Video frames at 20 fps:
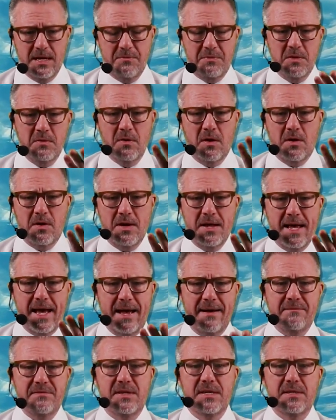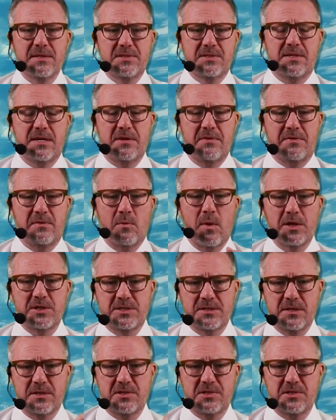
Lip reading: If you already have this and if you're watching